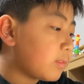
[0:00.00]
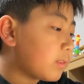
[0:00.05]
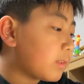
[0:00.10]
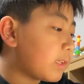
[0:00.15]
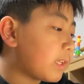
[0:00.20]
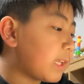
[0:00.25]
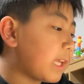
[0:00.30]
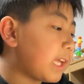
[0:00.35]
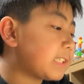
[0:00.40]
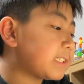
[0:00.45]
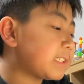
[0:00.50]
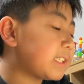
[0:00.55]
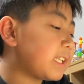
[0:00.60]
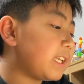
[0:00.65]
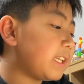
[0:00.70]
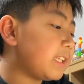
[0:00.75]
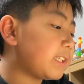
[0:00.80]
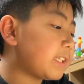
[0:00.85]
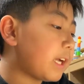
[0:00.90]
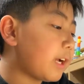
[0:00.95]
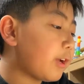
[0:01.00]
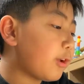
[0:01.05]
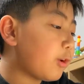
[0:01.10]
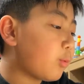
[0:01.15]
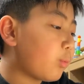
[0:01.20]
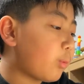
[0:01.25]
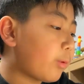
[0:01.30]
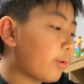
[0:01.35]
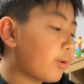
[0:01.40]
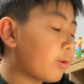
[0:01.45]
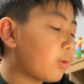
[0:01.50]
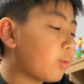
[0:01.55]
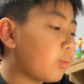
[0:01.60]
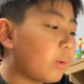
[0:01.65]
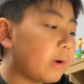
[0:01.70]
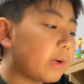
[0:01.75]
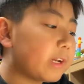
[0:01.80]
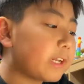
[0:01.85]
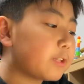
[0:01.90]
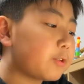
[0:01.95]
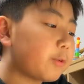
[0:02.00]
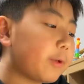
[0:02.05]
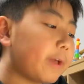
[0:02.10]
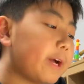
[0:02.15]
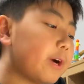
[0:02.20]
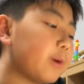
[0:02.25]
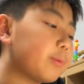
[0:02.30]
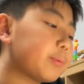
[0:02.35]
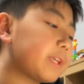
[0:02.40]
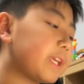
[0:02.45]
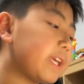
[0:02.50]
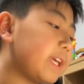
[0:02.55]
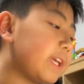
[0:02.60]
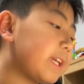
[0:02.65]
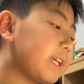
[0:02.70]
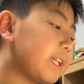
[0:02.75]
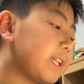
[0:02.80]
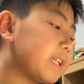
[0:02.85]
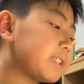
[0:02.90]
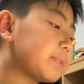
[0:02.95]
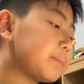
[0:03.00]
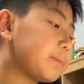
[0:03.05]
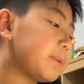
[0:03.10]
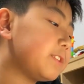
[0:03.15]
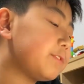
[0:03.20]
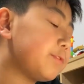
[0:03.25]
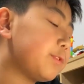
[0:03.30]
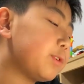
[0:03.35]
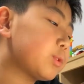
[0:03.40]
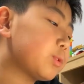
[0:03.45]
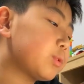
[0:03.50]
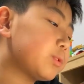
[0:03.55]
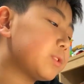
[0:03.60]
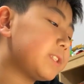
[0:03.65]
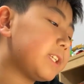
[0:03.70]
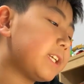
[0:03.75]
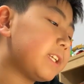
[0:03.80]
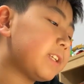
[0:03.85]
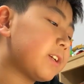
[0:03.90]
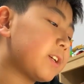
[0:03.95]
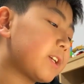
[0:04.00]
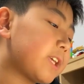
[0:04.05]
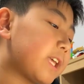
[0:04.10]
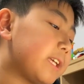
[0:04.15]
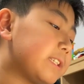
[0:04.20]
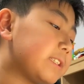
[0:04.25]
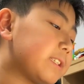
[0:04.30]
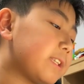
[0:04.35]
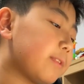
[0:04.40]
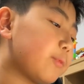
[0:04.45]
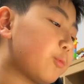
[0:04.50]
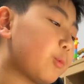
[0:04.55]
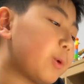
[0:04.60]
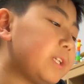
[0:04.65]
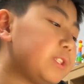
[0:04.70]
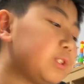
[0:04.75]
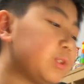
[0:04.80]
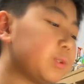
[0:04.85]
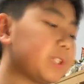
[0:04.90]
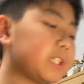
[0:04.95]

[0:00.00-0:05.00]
Yes, the entire world wanted to help King in his peaceful crusade against racial